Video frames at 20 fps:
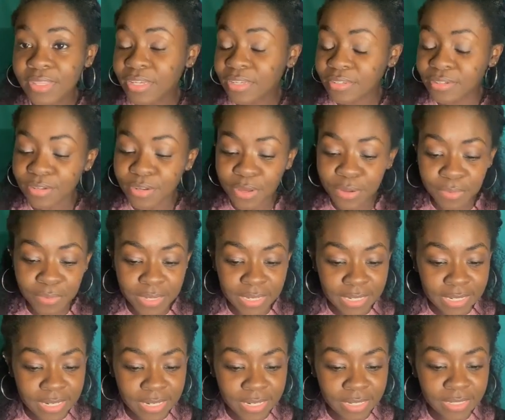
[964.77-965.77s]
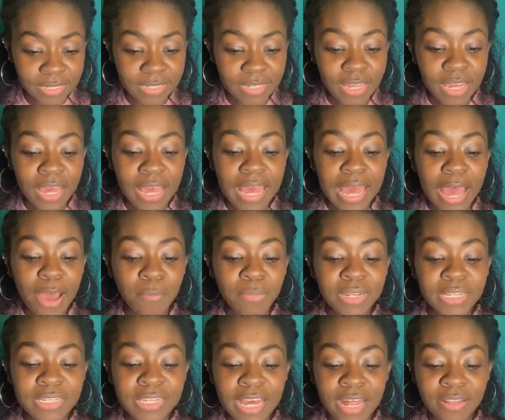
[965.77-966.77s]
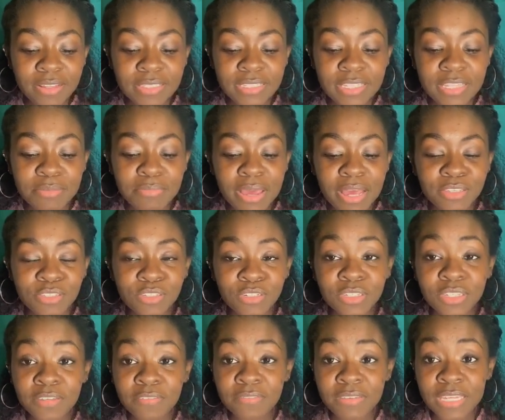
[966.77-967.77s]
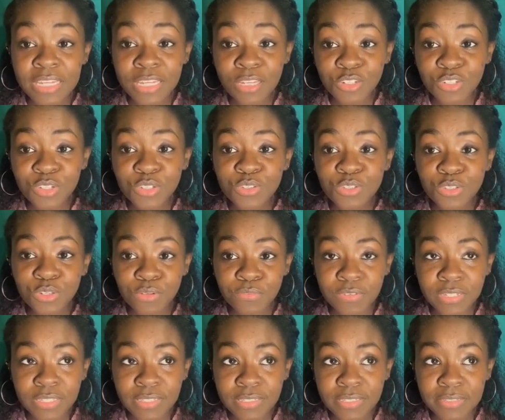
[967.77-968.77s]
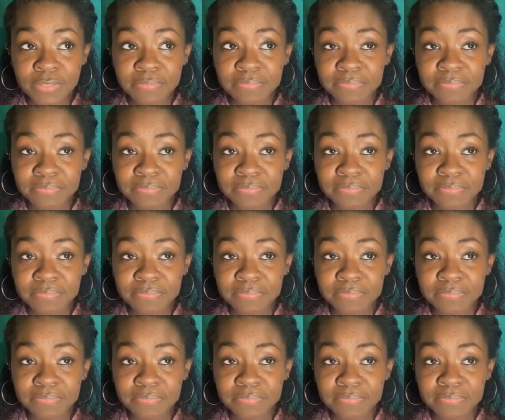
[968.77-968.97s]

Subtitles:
No, he did not. How many talents did the master give each servant?